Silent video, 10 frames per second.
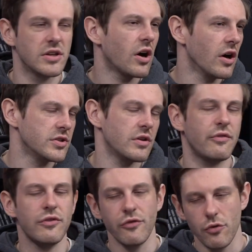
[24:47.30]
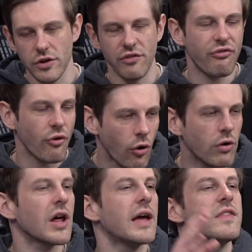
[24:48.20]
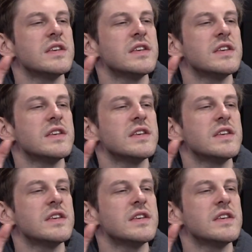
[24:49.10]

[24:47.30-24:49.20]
can't do it if you've already fought. Like,